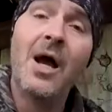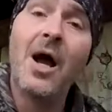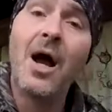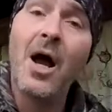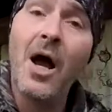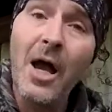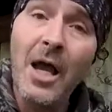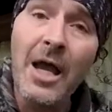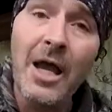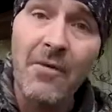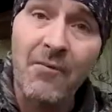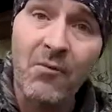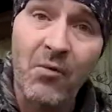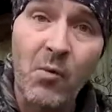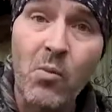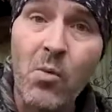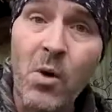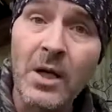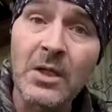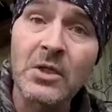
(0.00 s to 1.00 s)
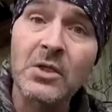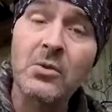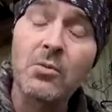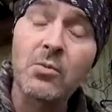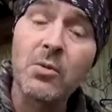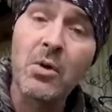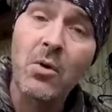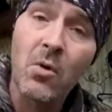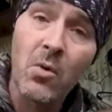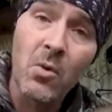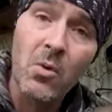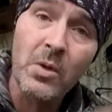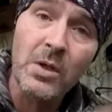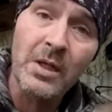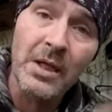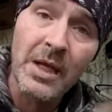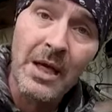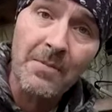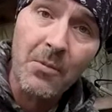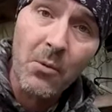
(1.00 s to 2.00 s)
I have the right to record and
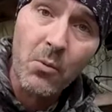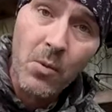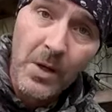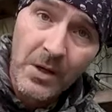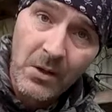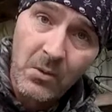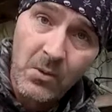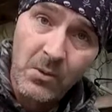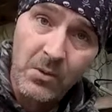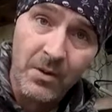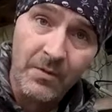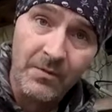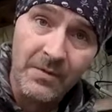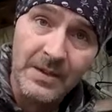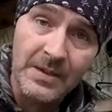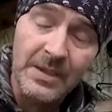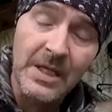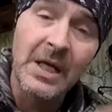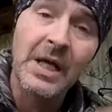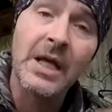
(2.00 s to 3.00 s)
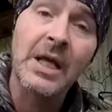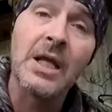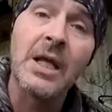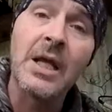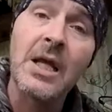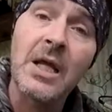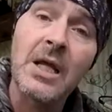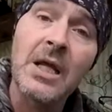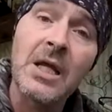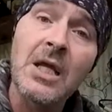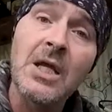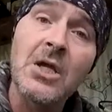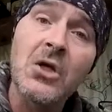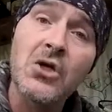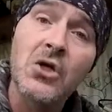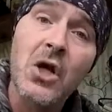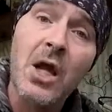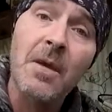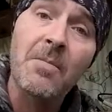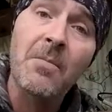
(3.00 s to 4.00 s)
keep a record of it in any
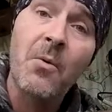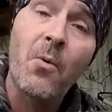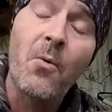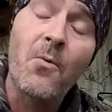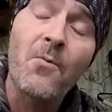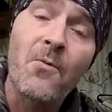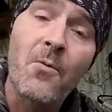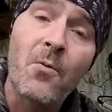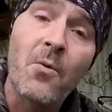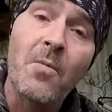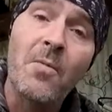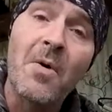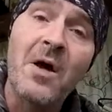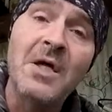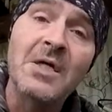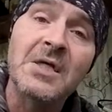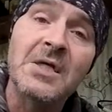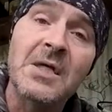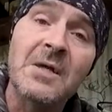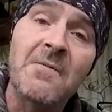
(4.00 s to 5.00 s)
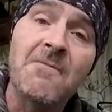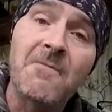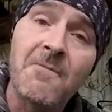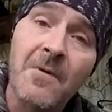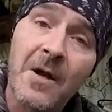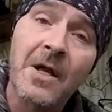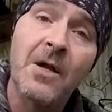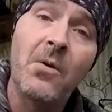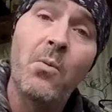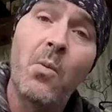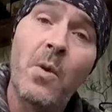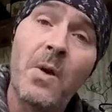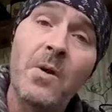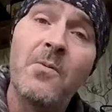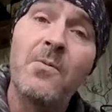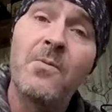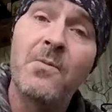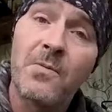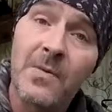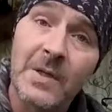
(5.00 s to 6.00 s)
shape or form I see fucking well
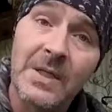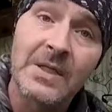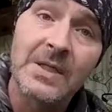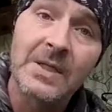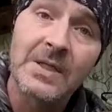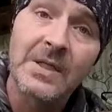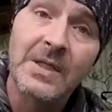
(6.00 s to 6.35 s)
fit.